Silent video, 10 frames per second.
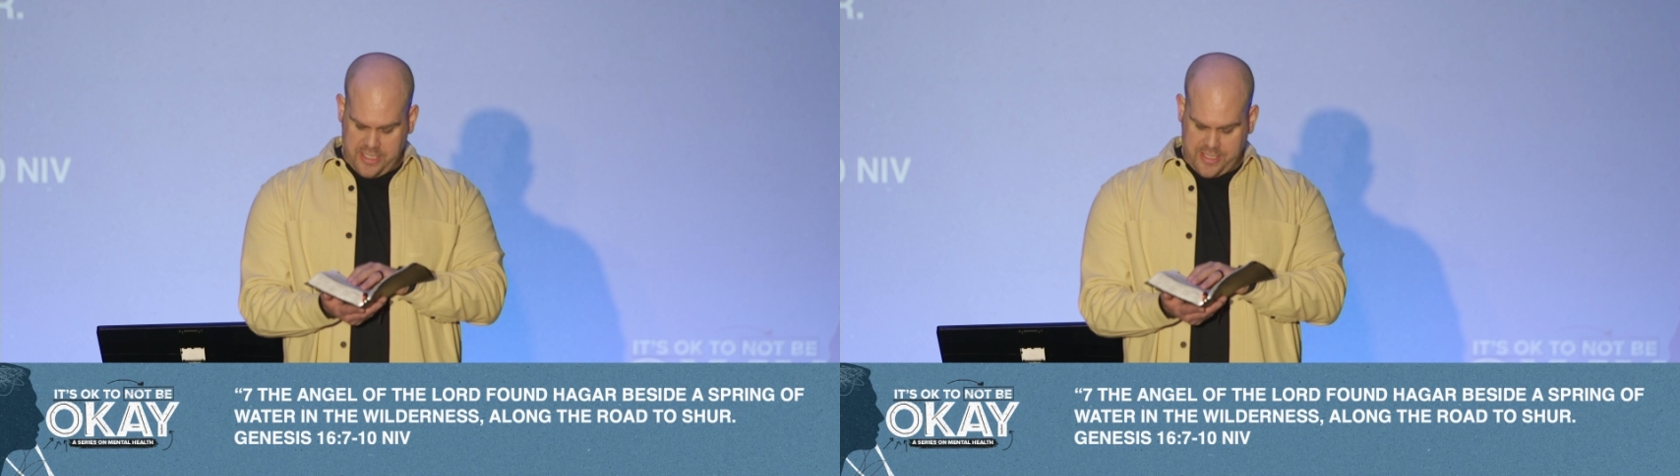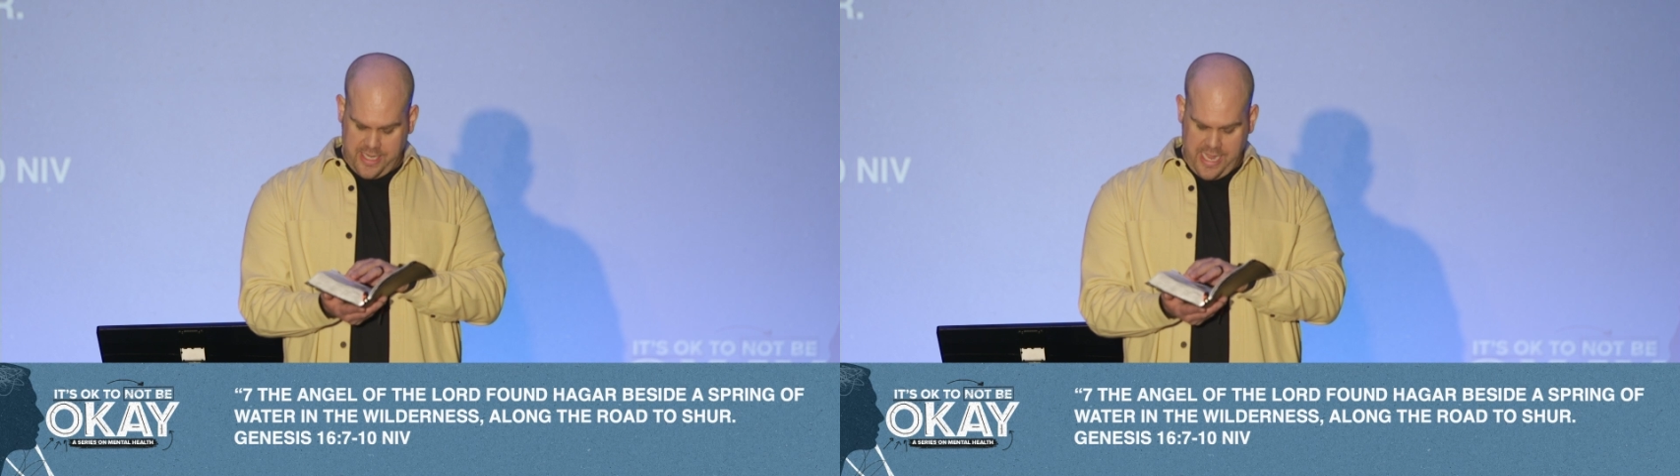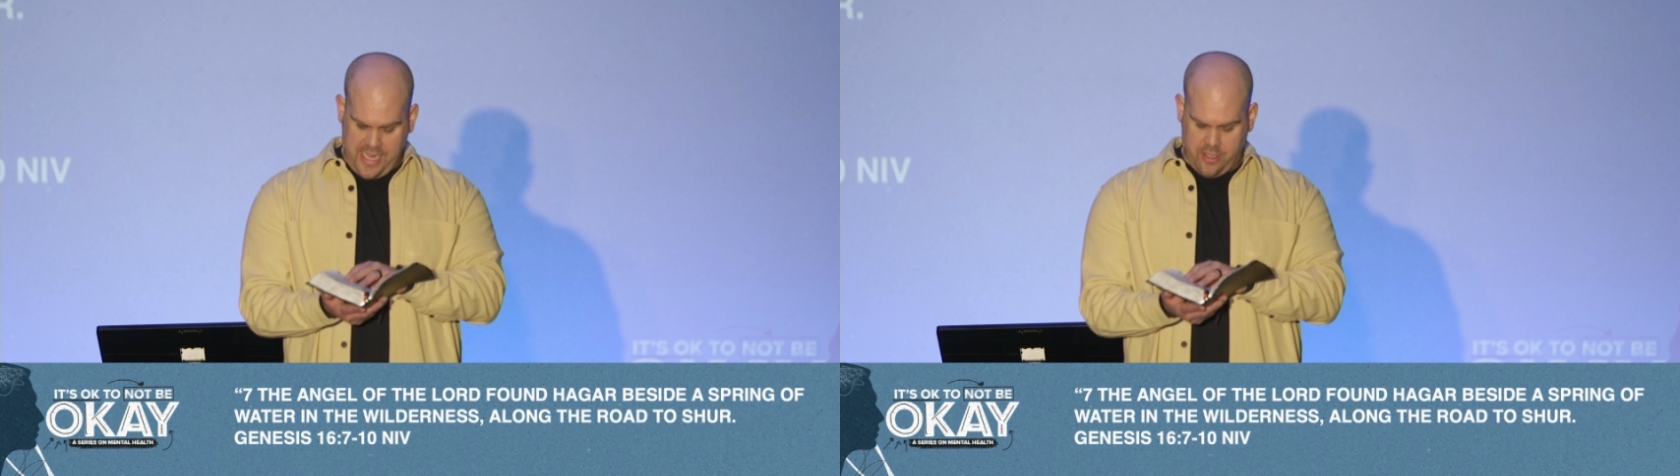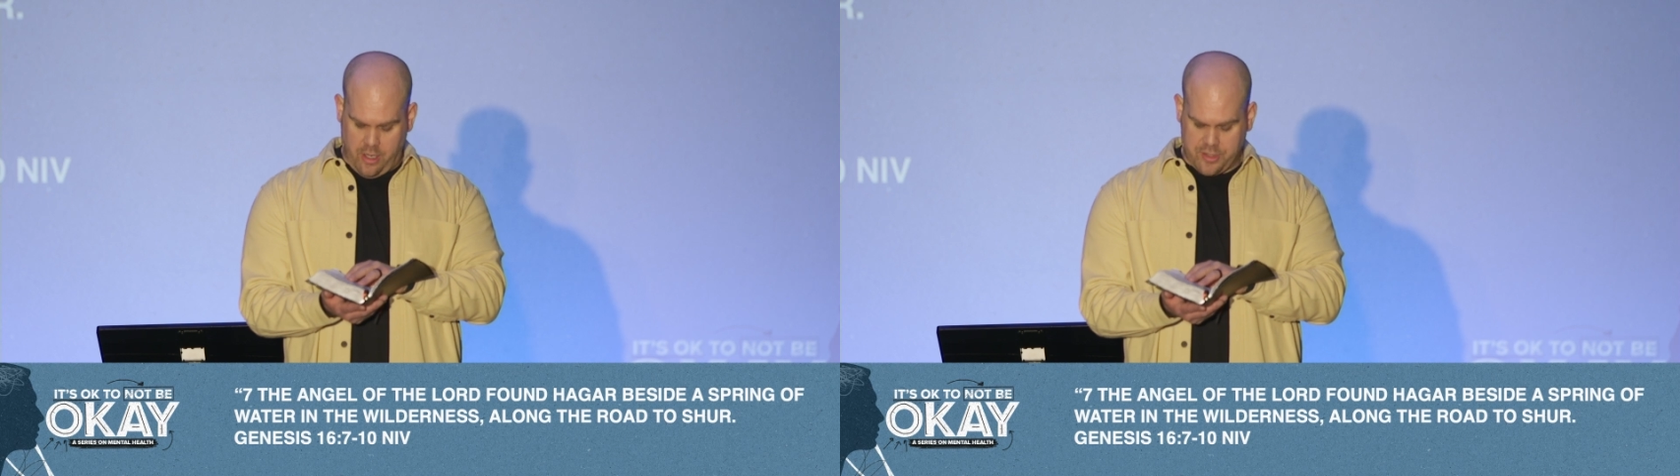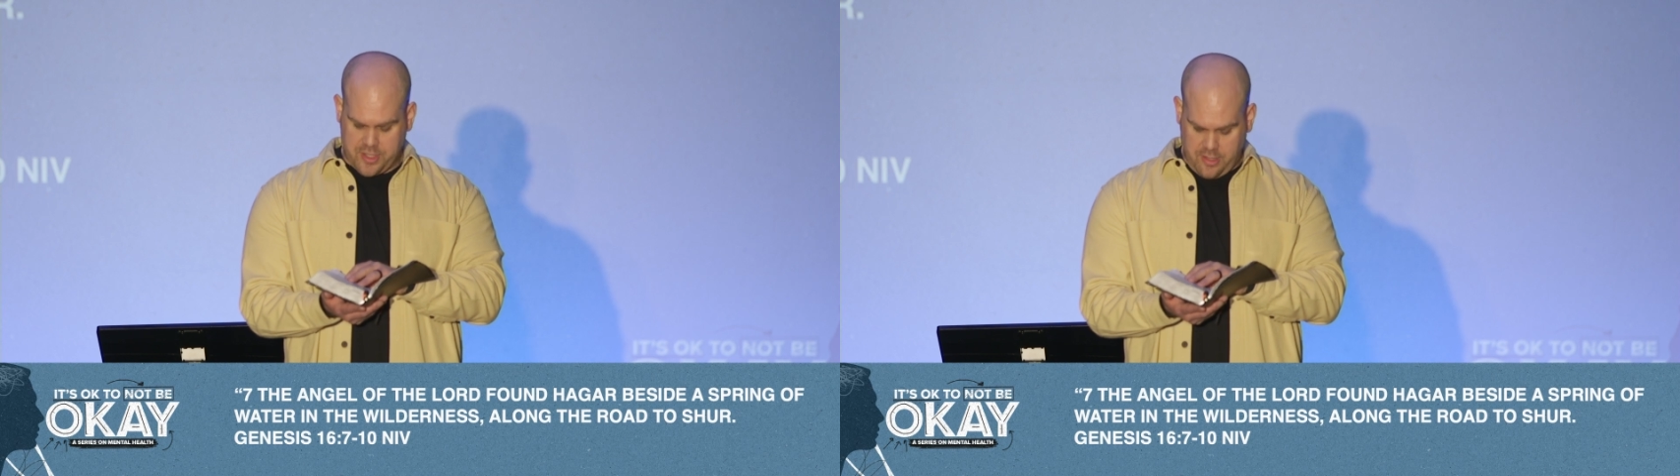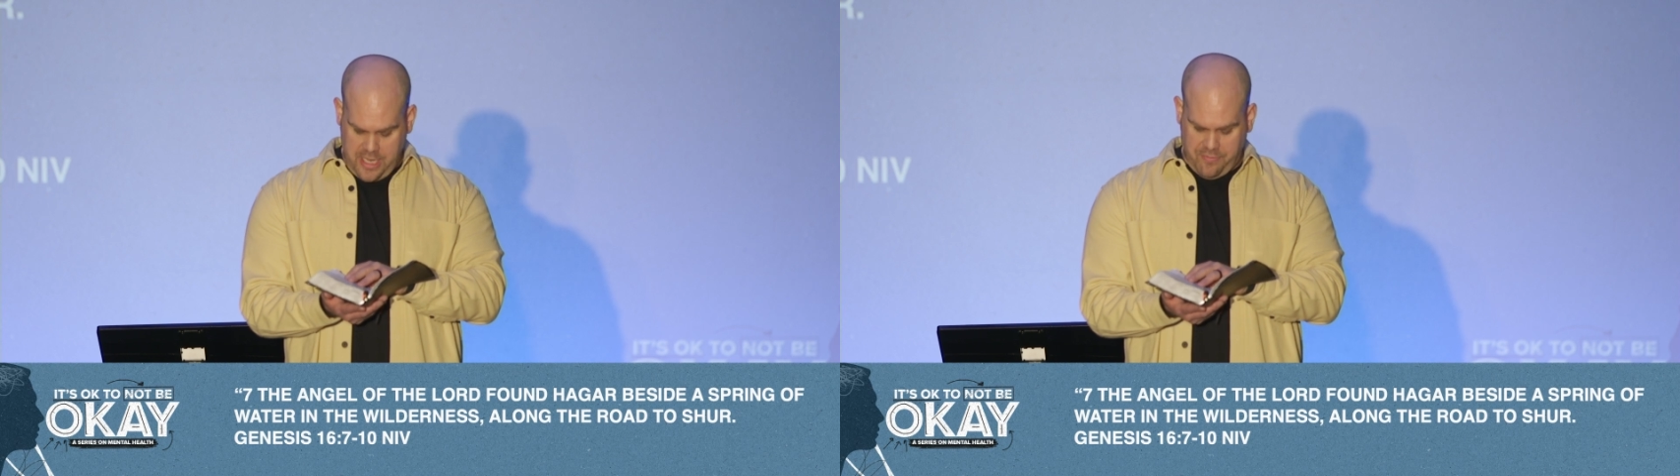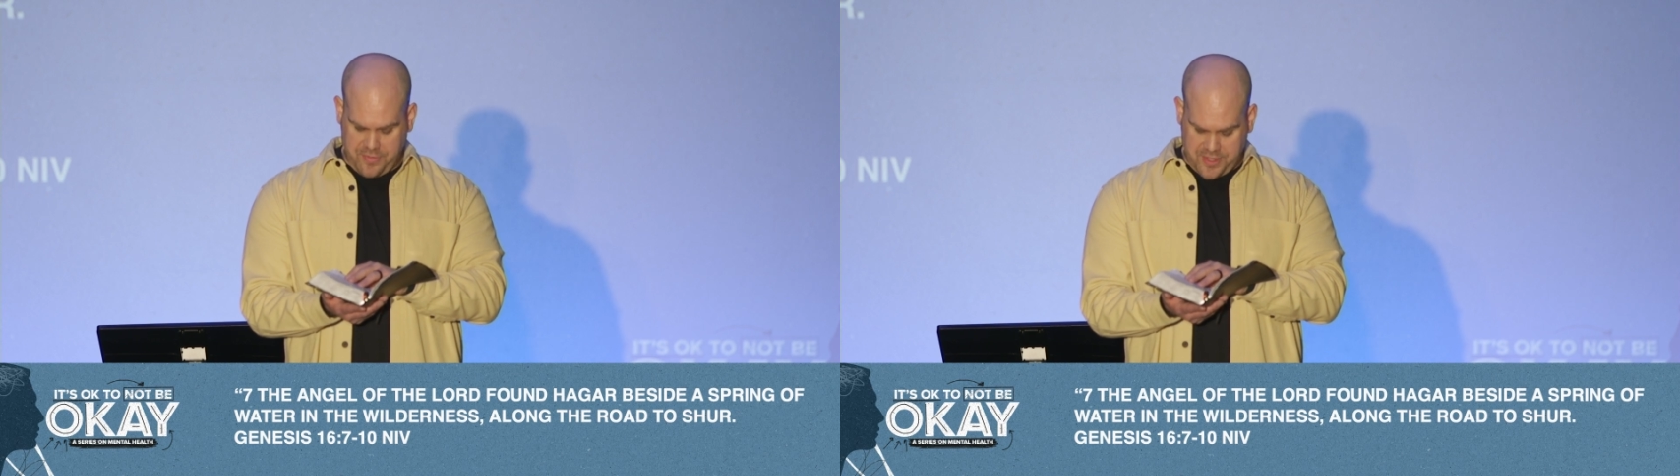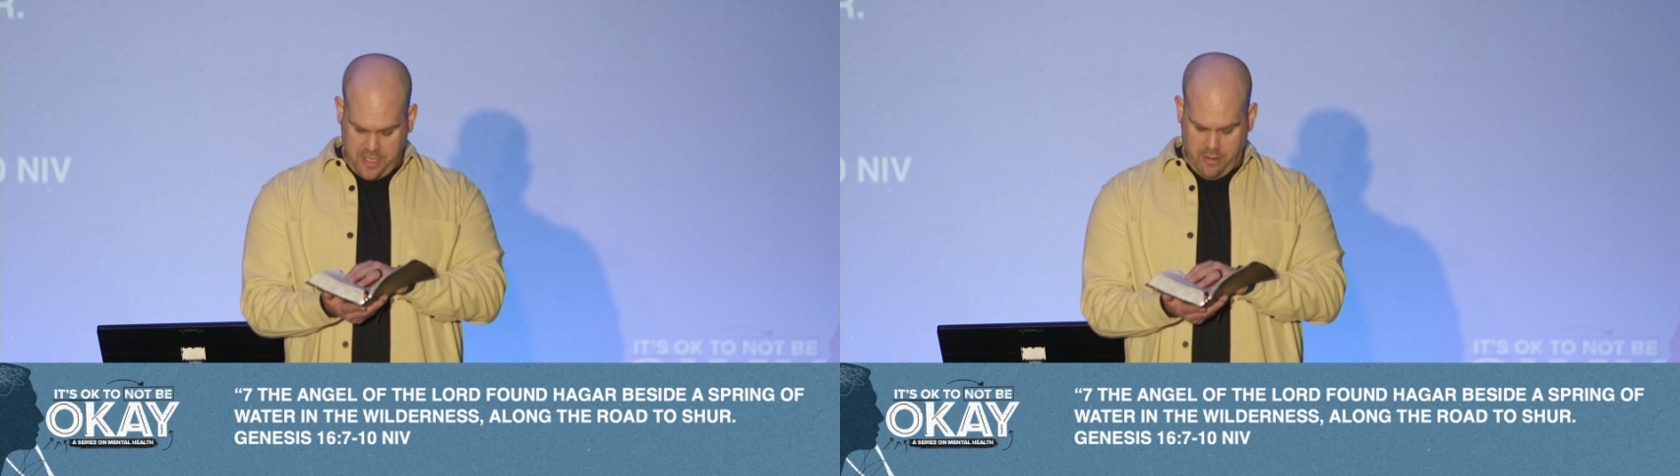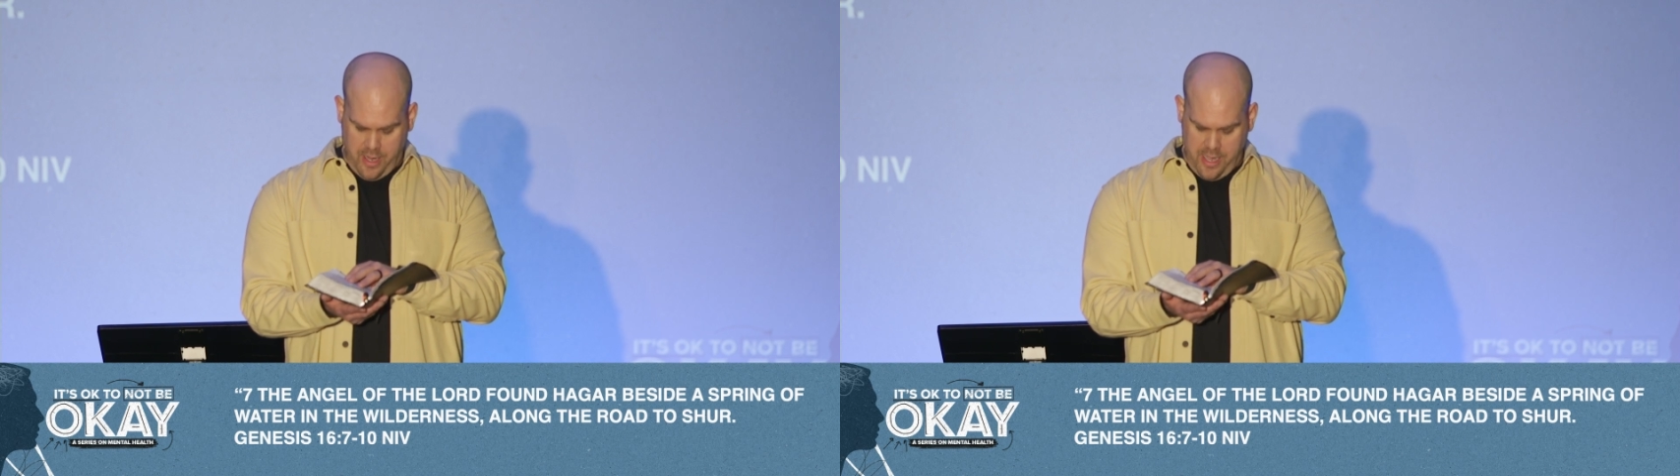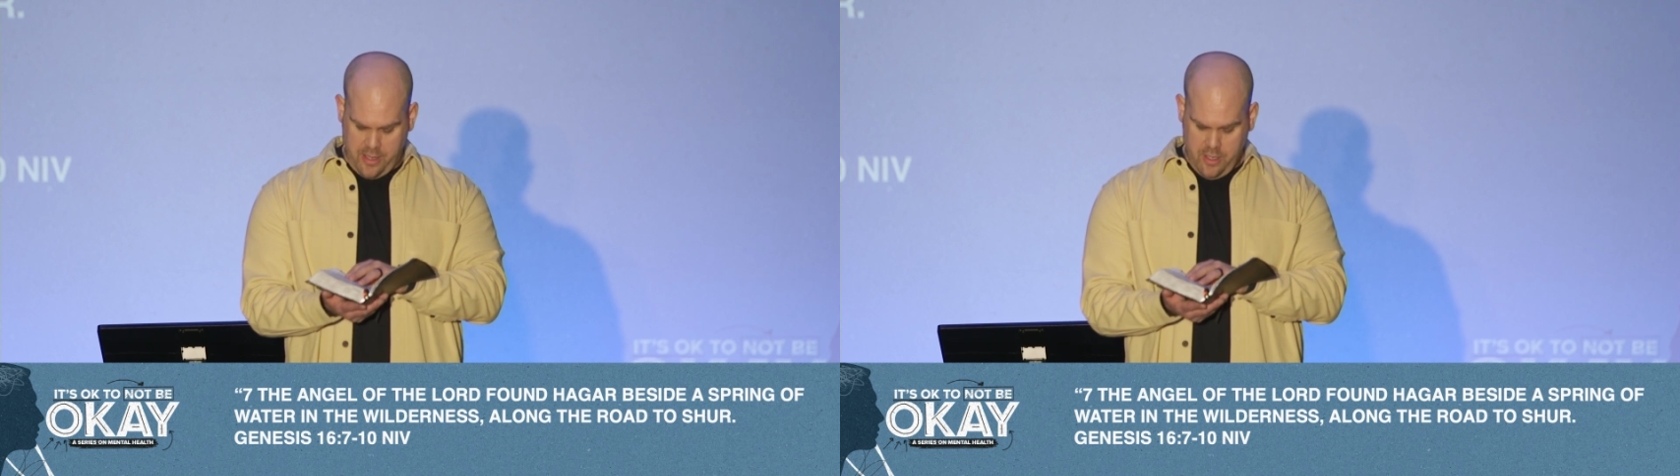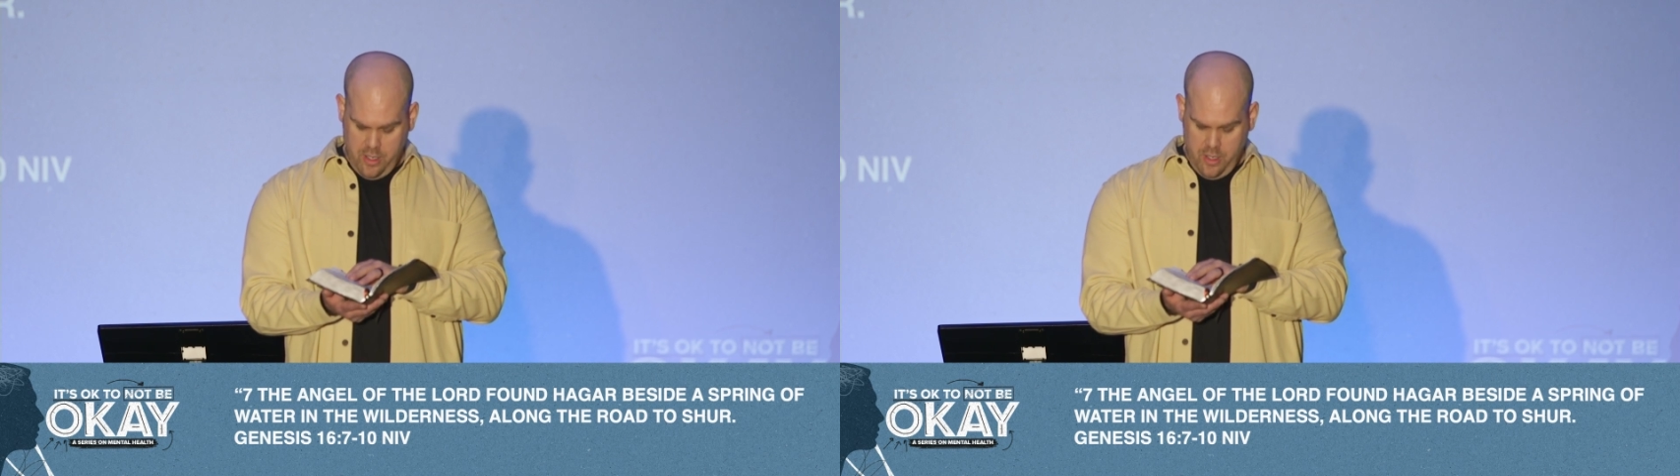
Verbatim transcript: And he said, Hagar, slave of Sarai,